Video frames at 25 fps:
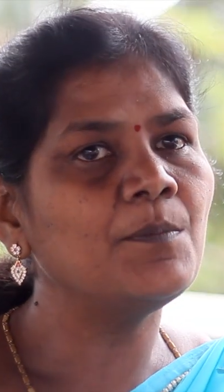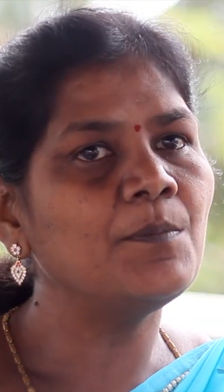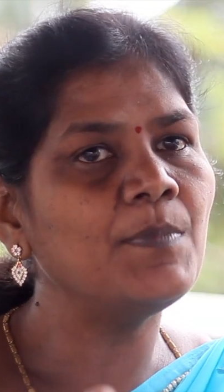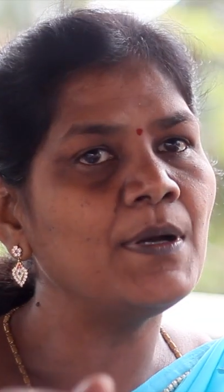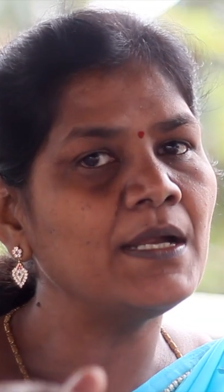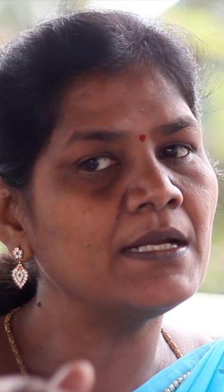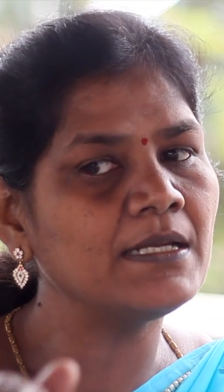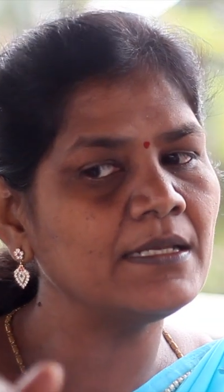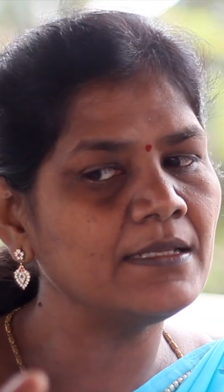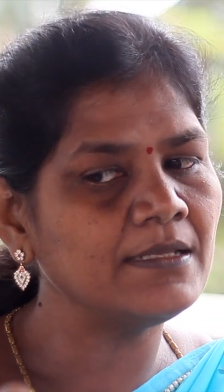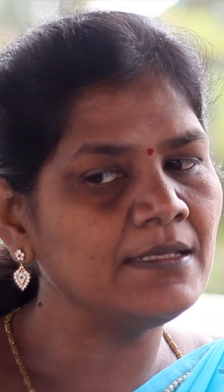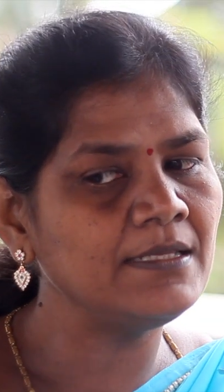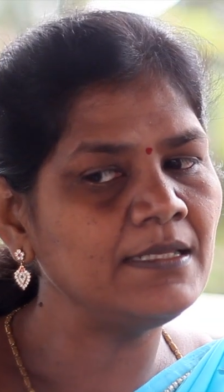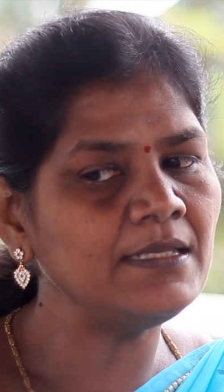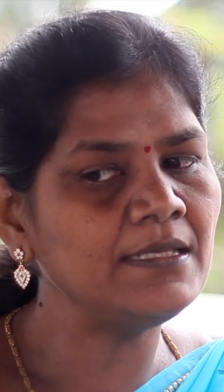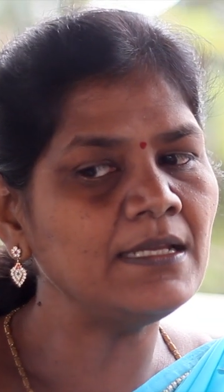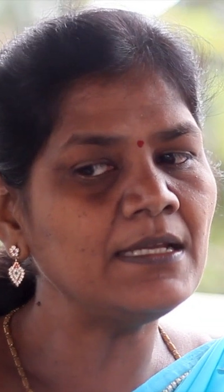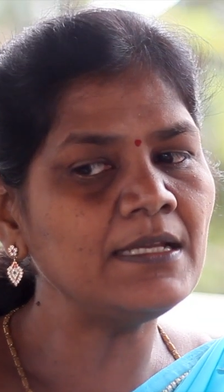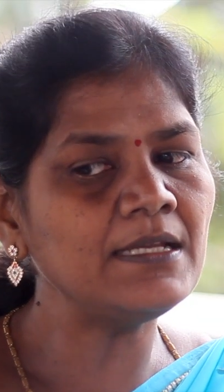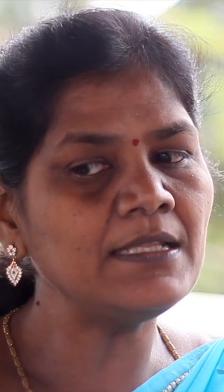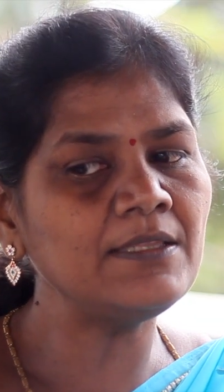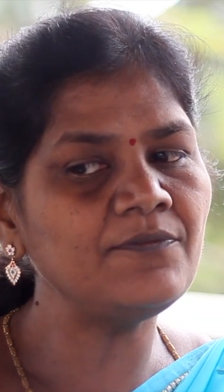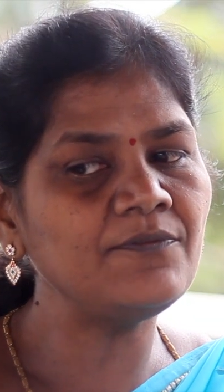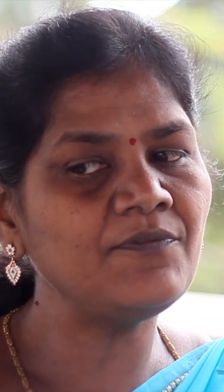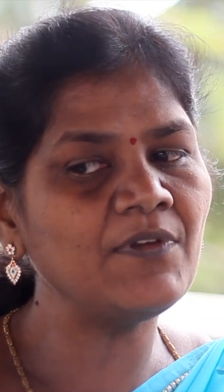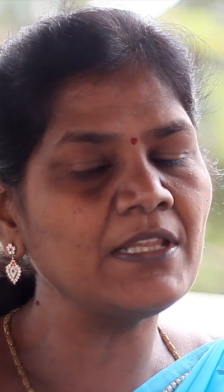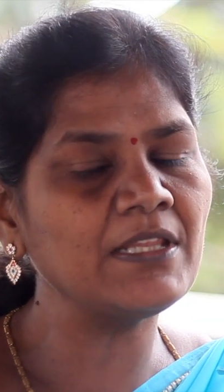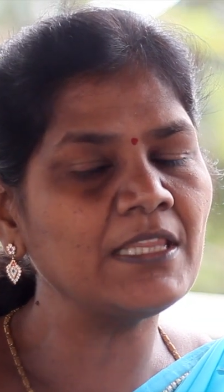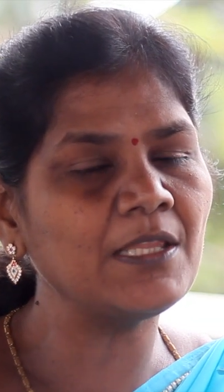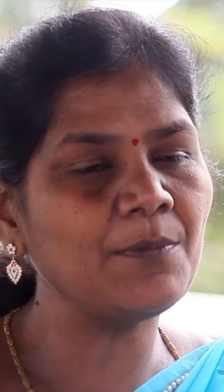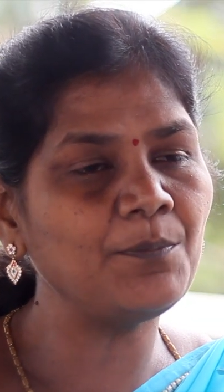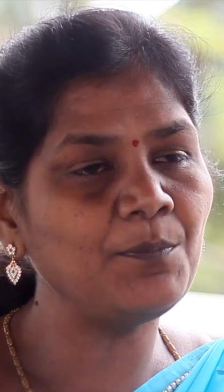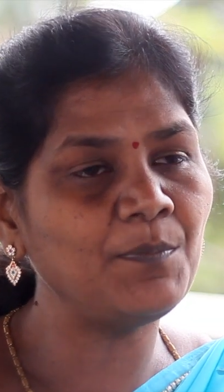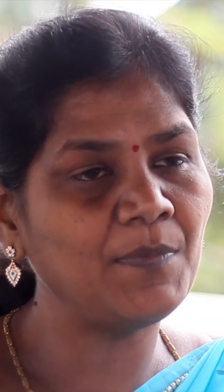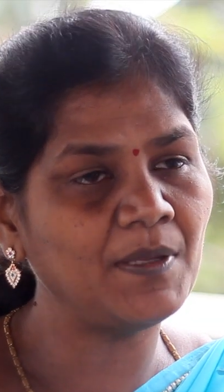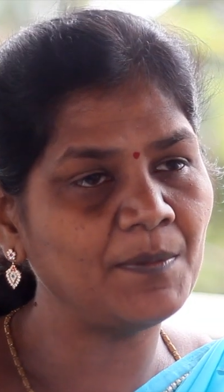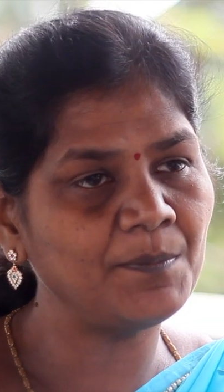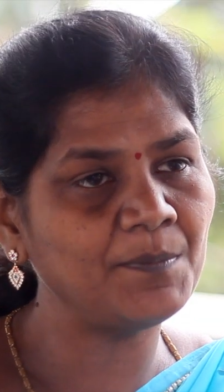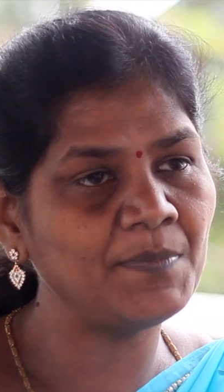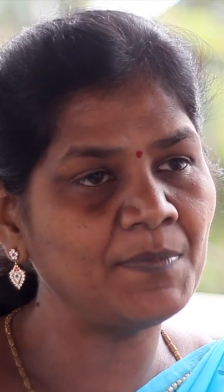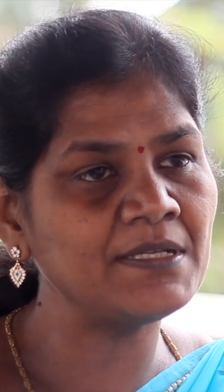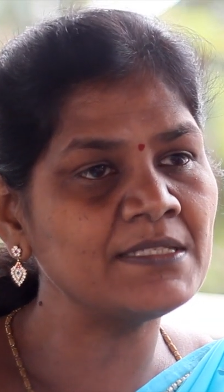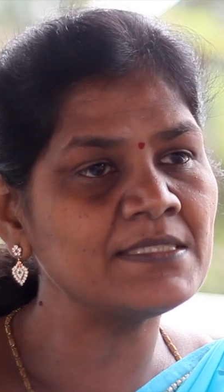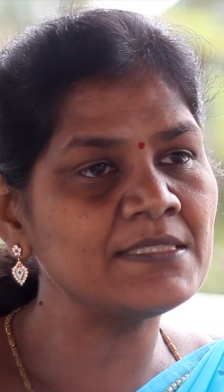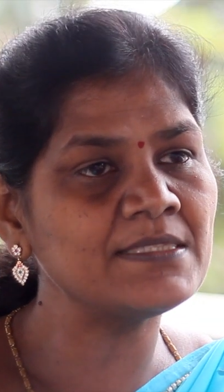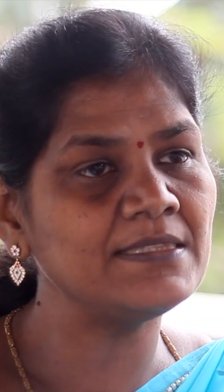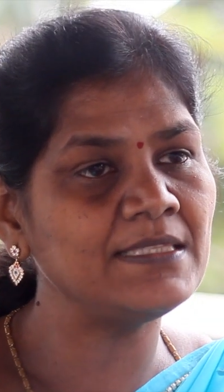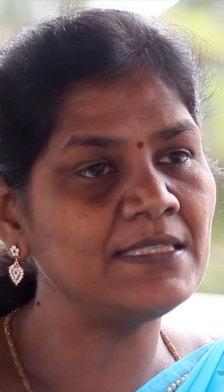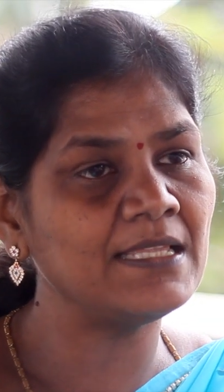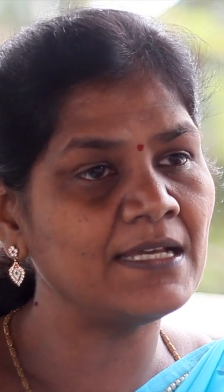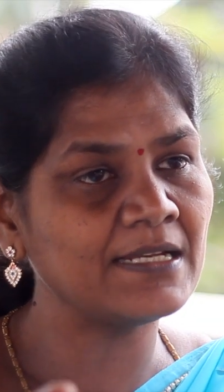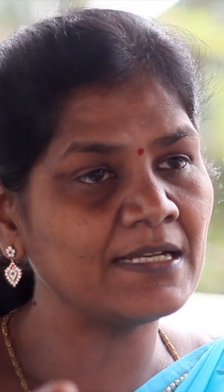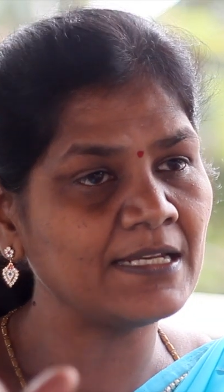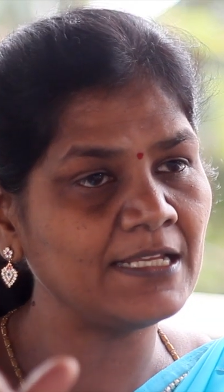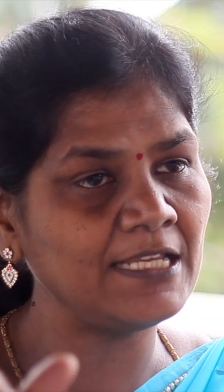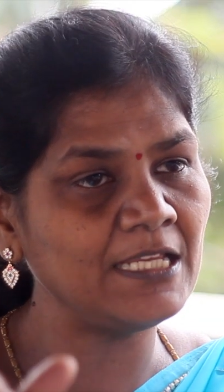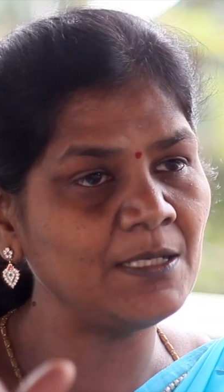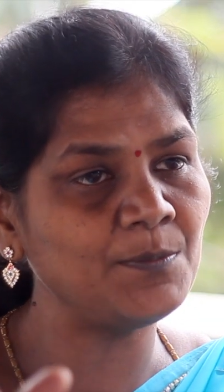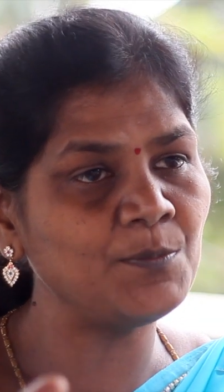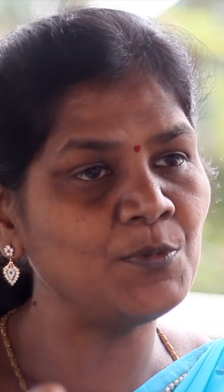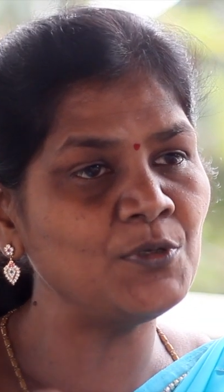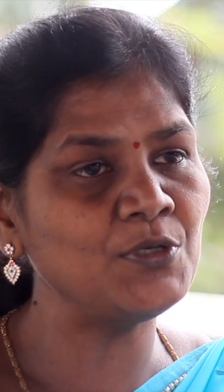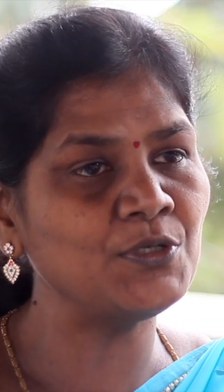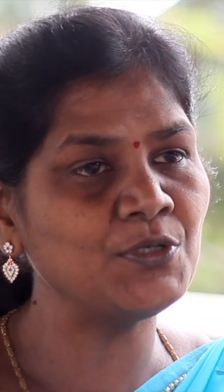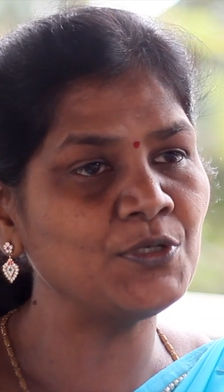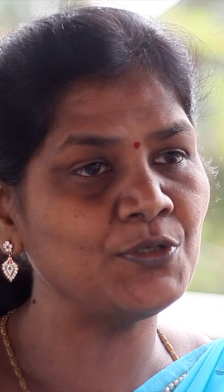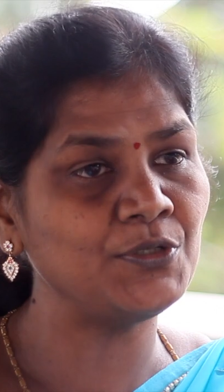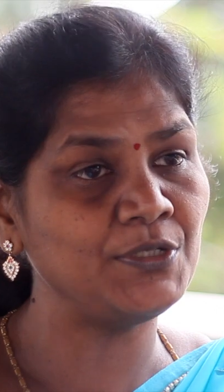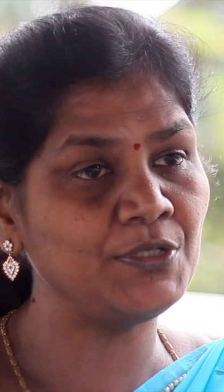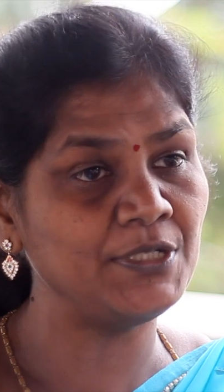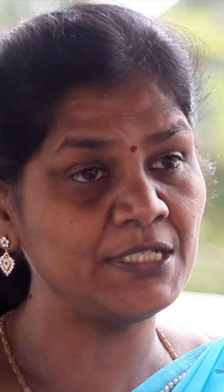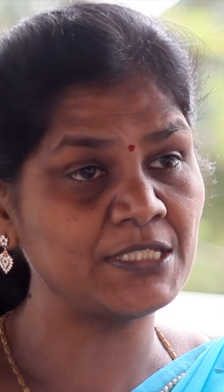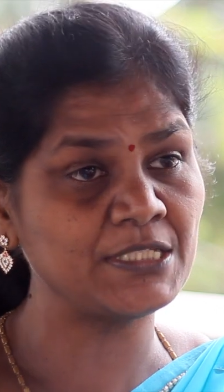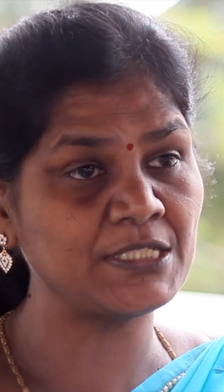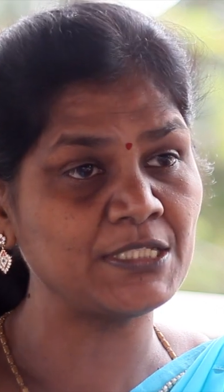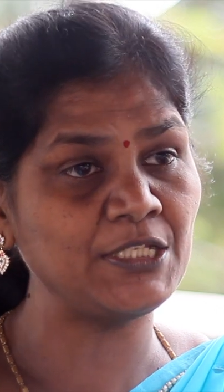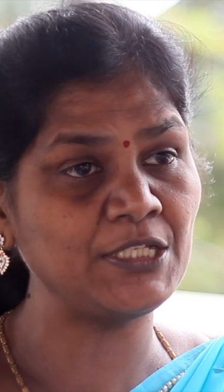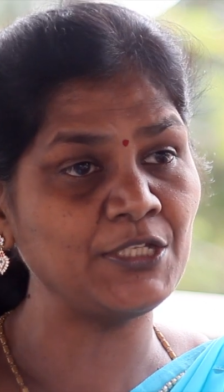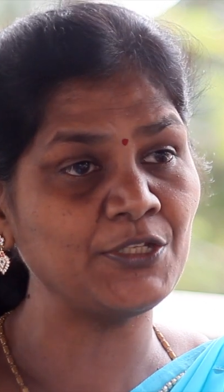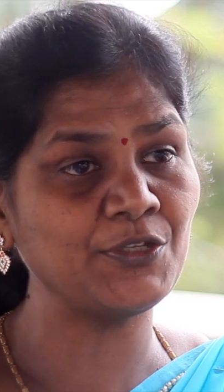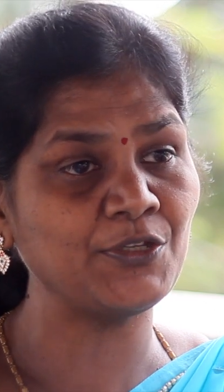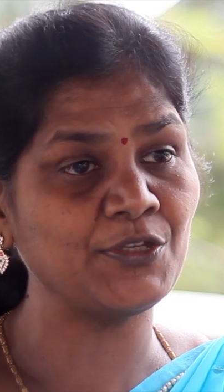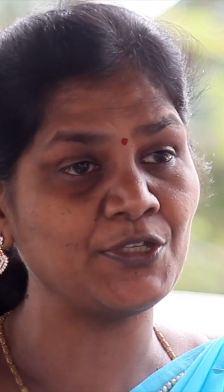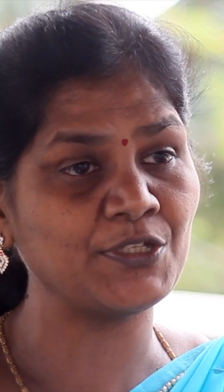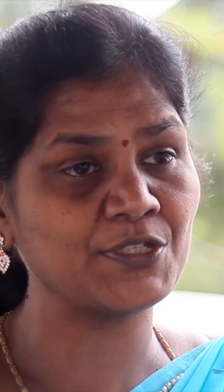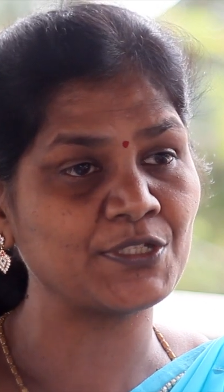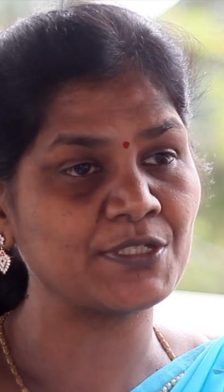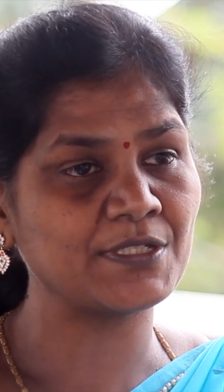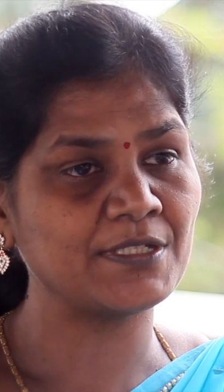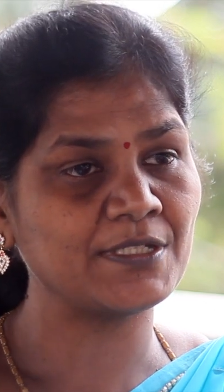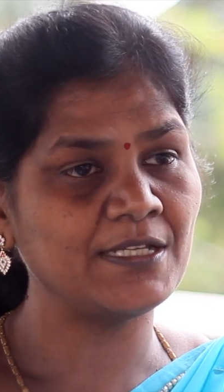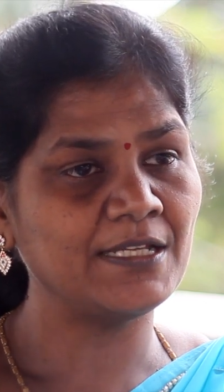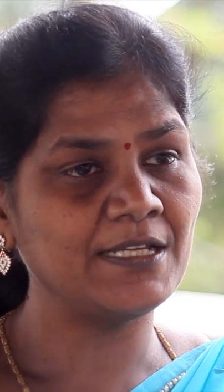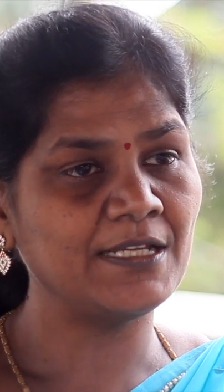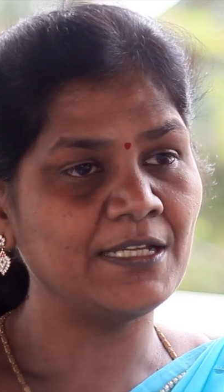But here, when the members, they are able to distinguish